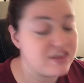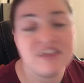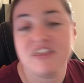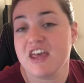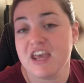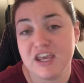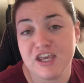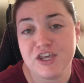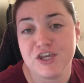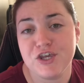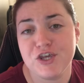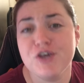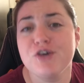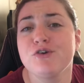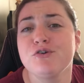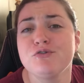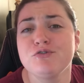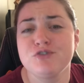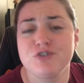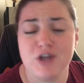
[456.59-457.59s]
Thank
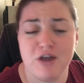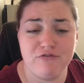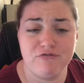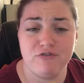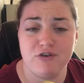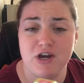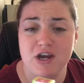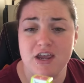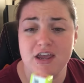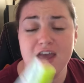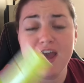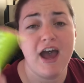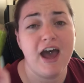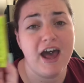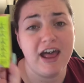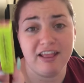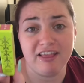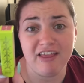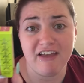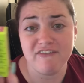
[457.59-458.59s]
you, Jeffree.
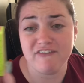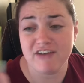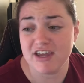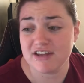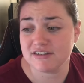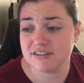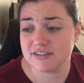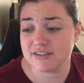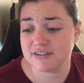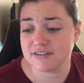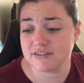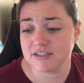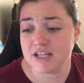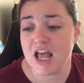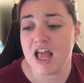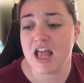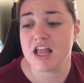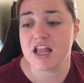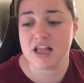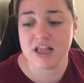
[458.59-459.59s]
I love it.
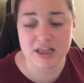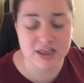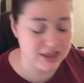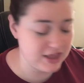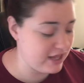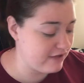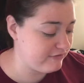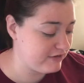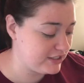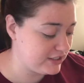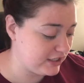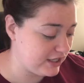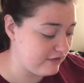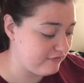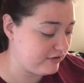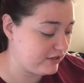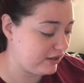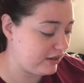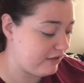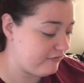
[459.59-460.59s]
Love it, love
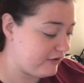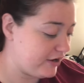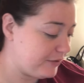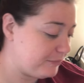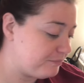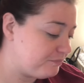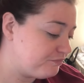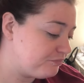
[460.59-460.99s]
it, love it.